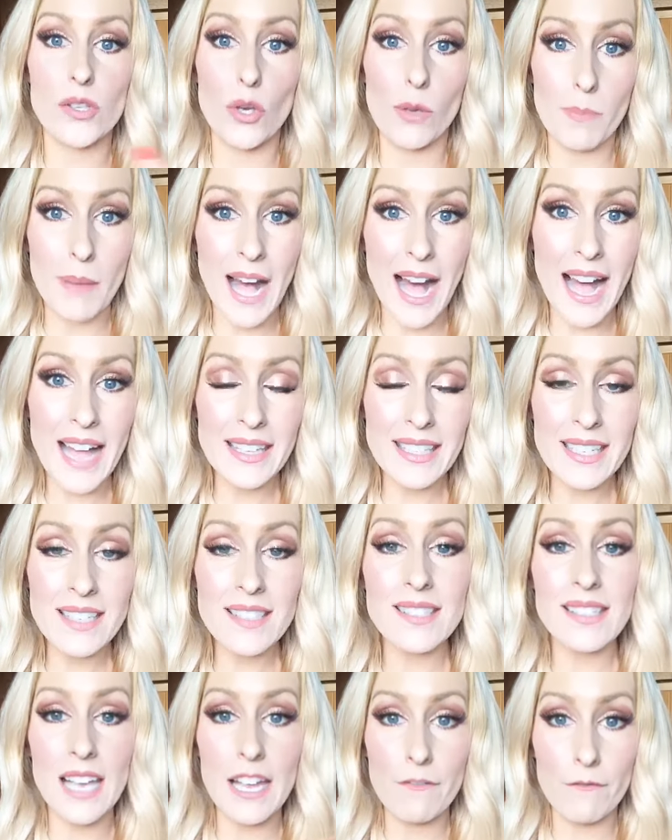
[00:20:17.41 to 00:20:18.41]
your
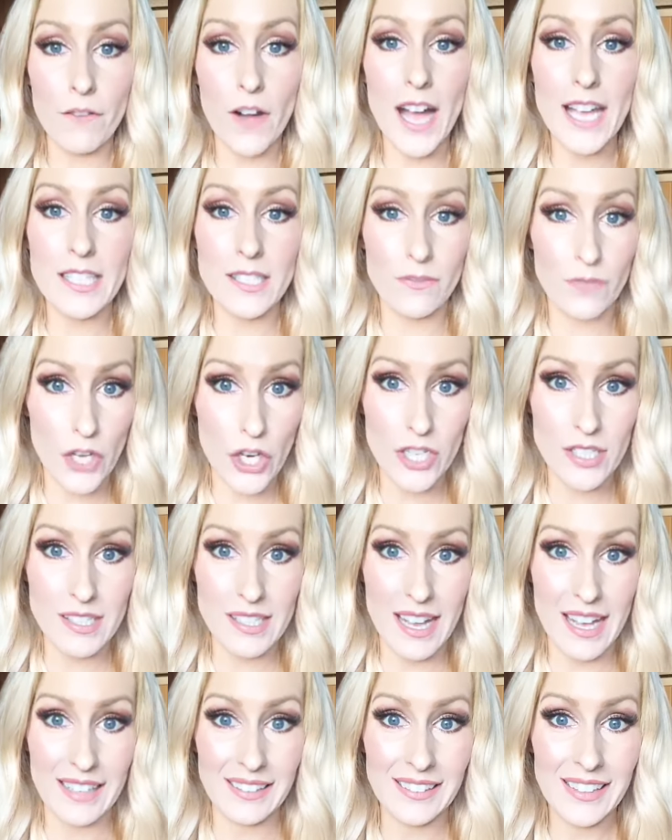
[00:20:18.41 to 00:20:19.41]
partner's and vice
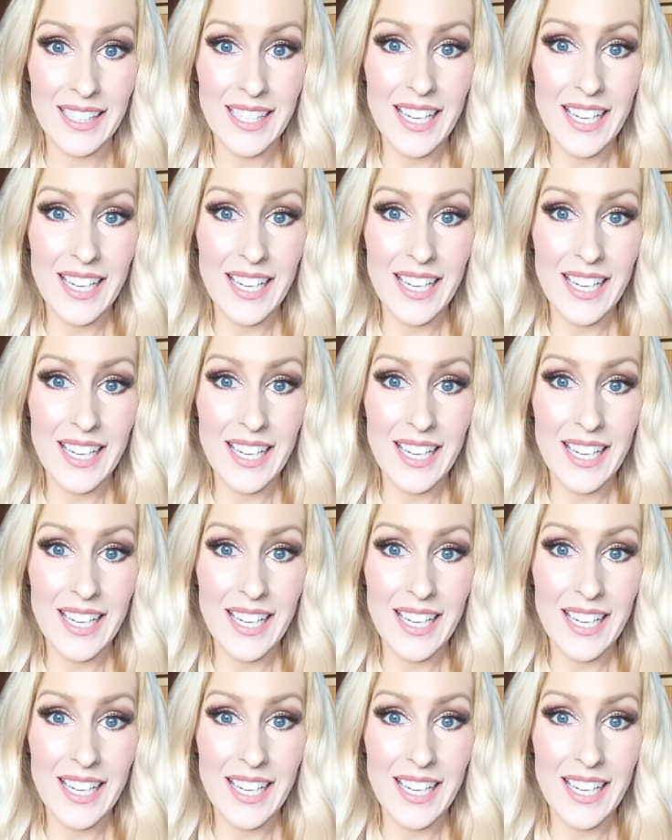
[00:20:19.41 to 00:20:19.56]
versa.